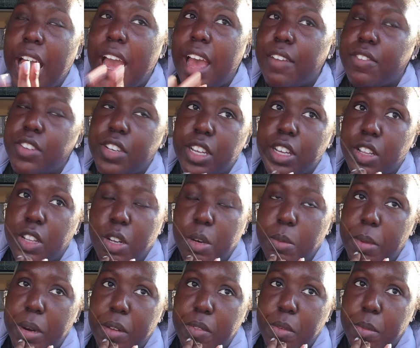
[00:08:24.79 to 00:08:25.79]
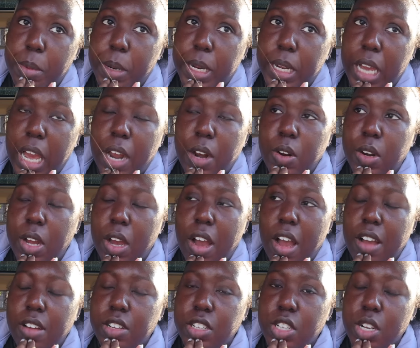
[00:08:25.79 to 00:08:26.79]
I have to take a little bit of a break. I don't know
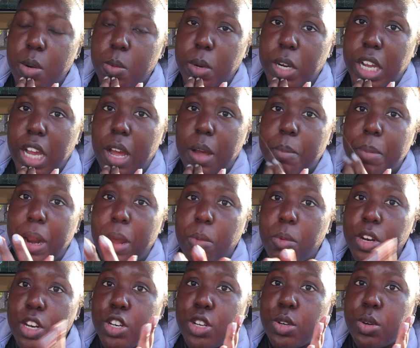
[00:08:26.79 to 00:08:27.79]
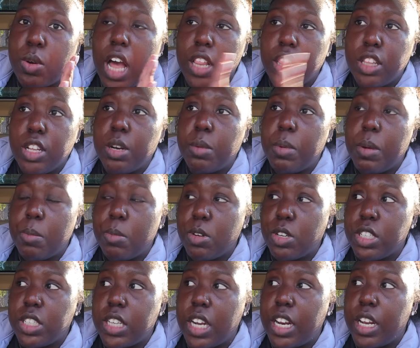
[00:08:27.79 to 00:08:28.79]
how it's gonna work out, but I want to do a little bit more
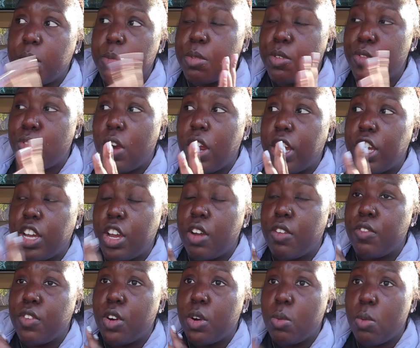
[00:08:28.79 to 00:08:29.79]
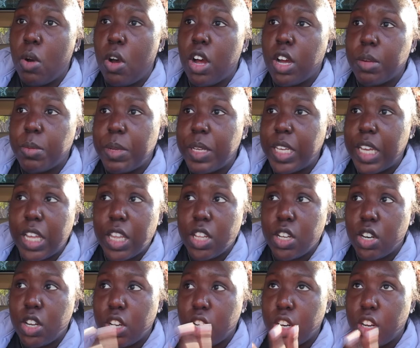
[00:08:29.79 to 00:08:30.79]
studying before I go for a walk. Me and
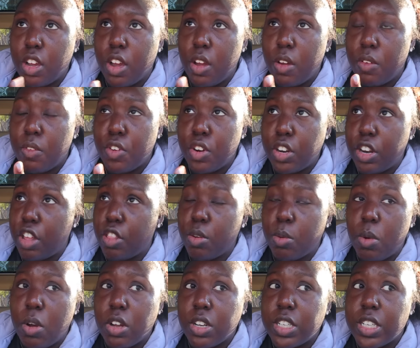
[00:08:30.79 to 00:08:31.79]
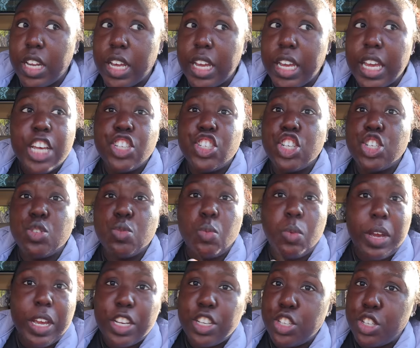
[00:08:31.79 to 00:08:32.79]
Caitlin are gonna go for another walk today. It's just
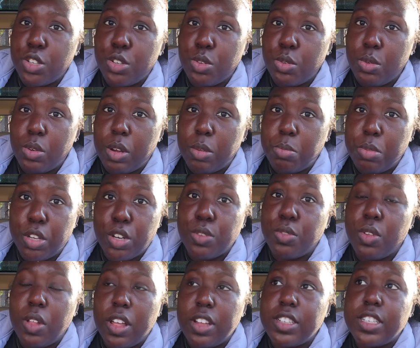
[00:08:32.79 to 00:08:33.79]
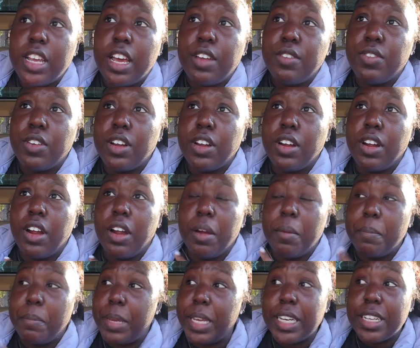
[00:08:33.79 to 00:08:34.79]
way too beautiful outside for
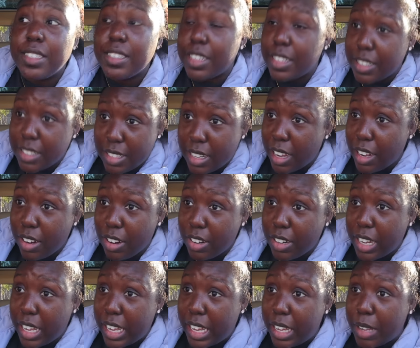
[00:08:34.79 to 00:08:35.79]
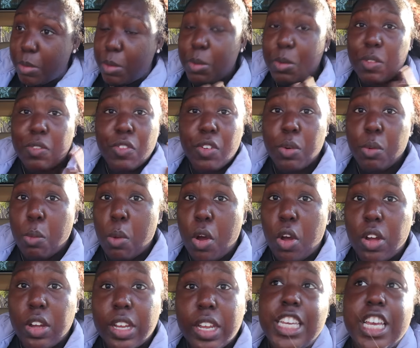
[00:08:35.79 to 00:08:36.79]
me to sit inside all day. We went for a
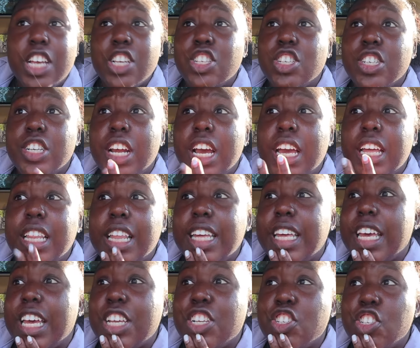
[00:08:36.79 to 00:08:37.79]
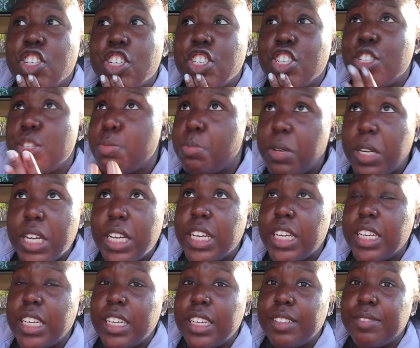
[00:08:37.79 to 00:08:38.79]
walk yesterday. Like, it's just
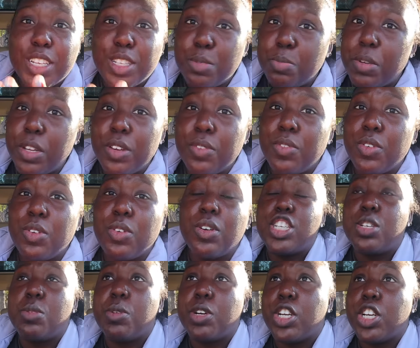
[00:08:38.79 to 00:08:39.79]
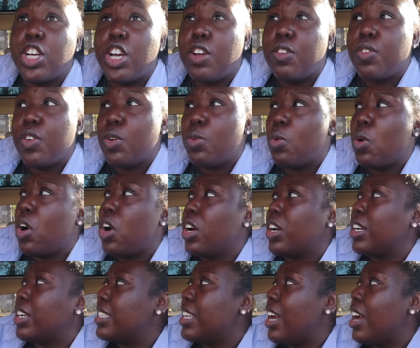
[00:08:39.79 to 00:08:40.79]
spring. It's beautiful. So we're gonna go for a
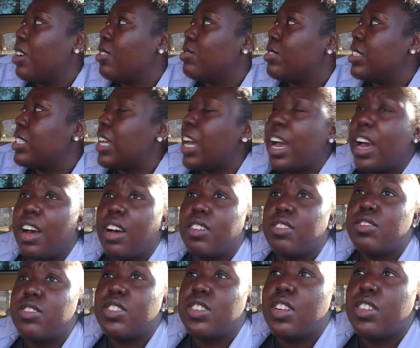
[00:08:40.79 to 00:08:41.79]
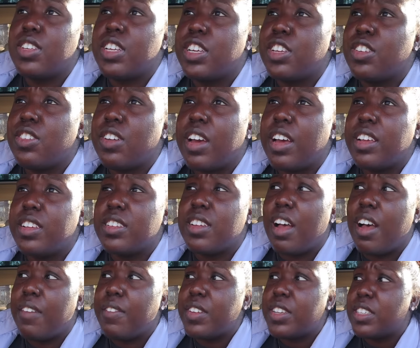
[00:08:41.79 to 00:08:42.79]
walk downtown. So I'll take you guys,
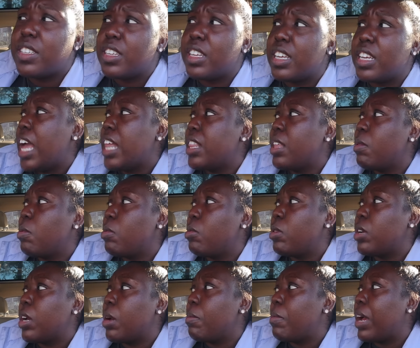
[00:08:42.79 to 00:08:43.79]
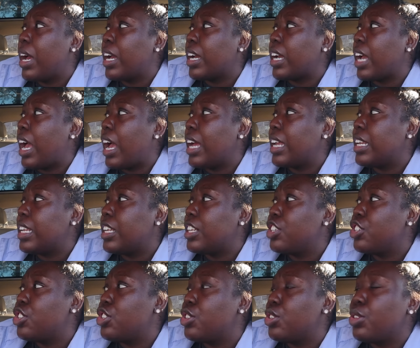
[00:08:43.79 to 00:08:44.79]
obviously. And then when we come back, I need
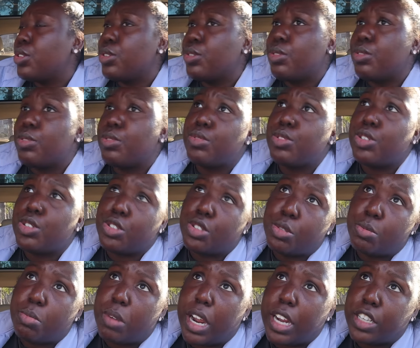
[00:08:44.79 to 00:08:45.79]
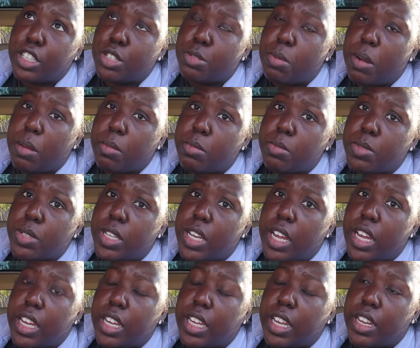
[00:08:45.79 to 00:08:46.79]
to do some practice problems
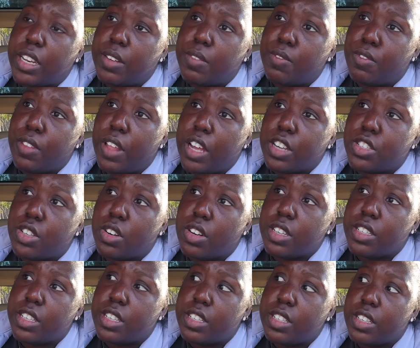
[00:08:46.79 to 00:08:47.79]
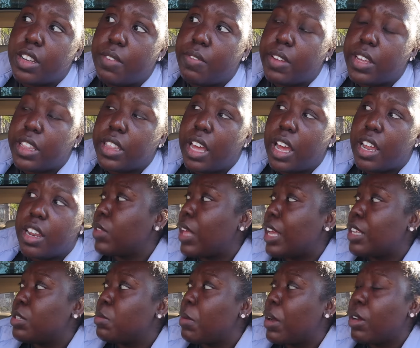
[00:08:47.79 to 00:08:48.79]
tonight and flashcards and stuff like that.
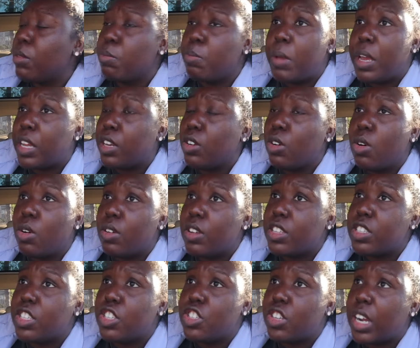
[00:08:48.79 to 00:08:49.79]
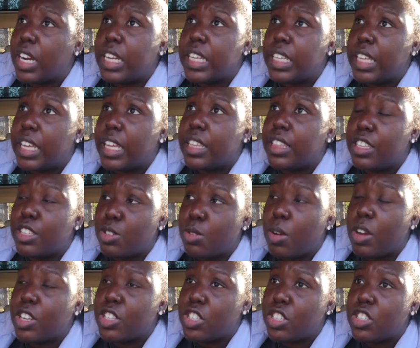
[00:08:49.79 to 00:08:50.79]
That's my main goal, is to try to get these
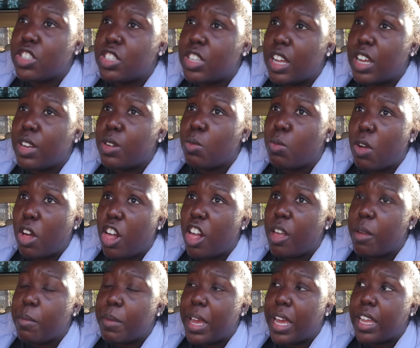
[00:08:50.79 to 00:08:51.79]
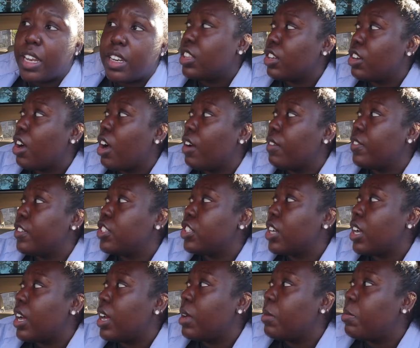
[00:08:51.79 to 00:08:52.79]
questions done while I'm at the coffee
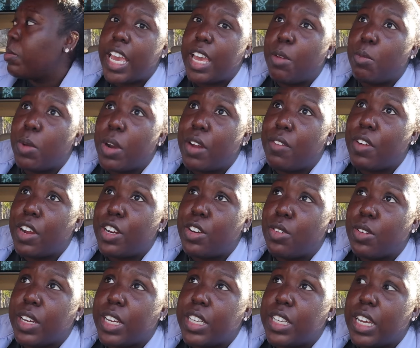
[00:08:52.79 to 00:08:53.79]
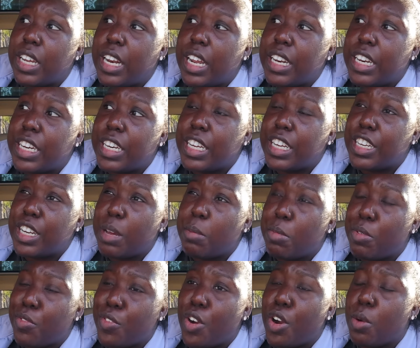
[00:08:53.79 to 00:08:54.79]
shop. And whatever I don't get done, I need to get done
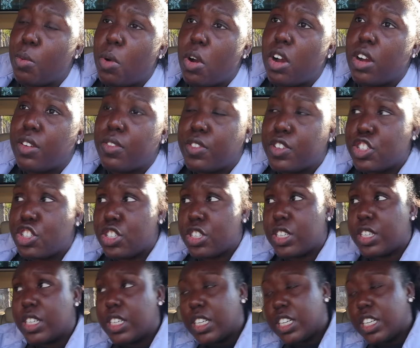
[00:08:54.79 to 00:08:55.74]
before our walk for sure.